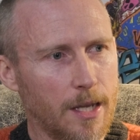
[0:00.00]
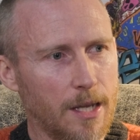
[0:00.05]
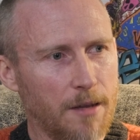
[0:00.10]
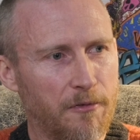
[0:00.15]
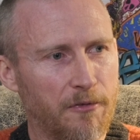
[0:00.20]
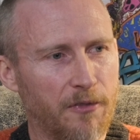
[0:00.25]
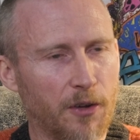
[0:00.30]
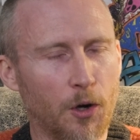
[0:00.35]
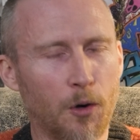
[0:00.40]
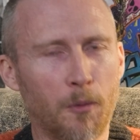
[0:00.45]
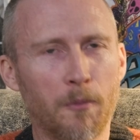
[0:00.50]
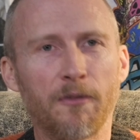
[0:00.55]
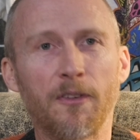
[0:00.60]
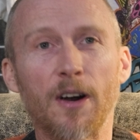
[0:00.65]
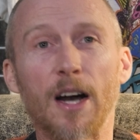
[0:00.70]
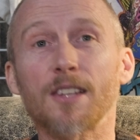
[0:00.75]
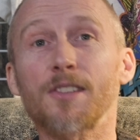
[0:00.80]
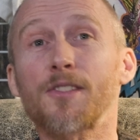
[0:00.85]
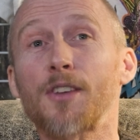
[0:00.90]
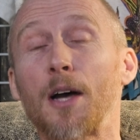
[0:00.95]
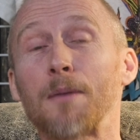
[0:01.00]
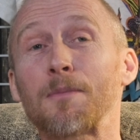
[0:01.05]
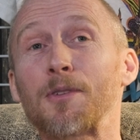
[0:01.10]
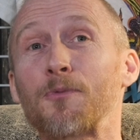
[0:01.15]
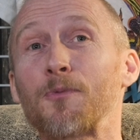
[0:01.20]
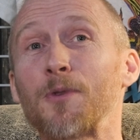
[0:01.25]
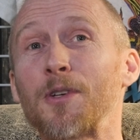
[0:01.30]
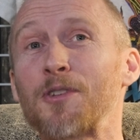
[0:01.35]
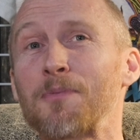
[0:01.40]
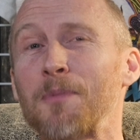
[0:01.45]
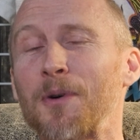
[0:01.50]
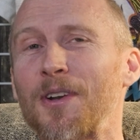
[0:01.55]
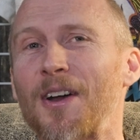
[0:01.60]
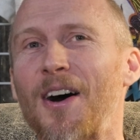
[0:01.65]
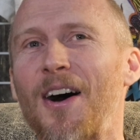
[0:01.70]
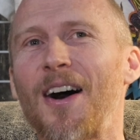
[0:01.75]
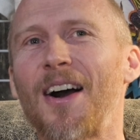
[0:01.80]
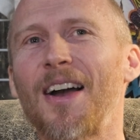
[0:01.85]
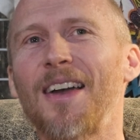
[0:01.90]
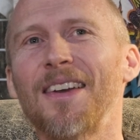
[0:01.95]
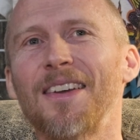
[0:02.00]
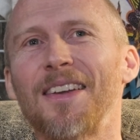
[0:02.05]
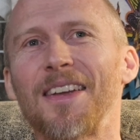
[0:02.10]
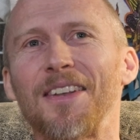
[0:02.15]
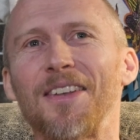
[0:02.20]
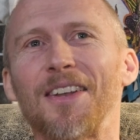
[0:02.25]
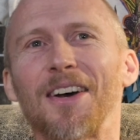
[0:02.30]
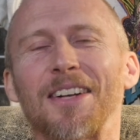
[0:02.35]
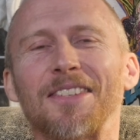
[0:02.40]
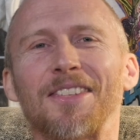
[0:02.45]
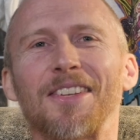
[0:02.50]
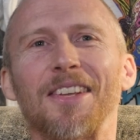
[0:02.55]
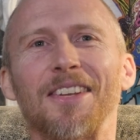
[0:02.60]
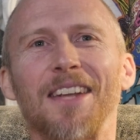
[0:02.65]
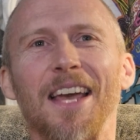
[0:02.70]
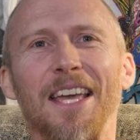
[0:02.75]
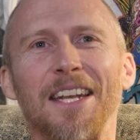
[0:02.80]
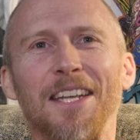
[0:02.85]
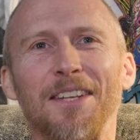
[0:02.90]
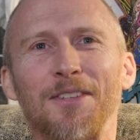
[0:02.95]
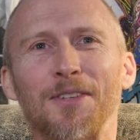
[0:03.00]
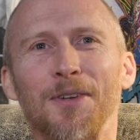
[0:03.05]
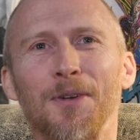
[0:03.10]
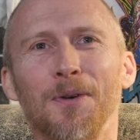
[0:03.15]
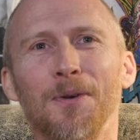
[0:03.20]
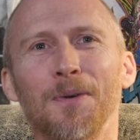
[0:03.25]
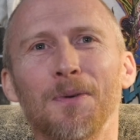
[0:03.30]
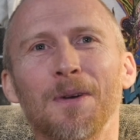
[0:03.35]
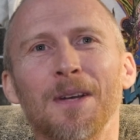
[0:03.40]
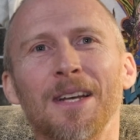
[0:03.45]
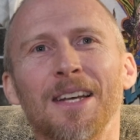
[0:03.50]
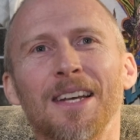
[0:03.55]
the film Fast Times at Ridgemont High in 1982.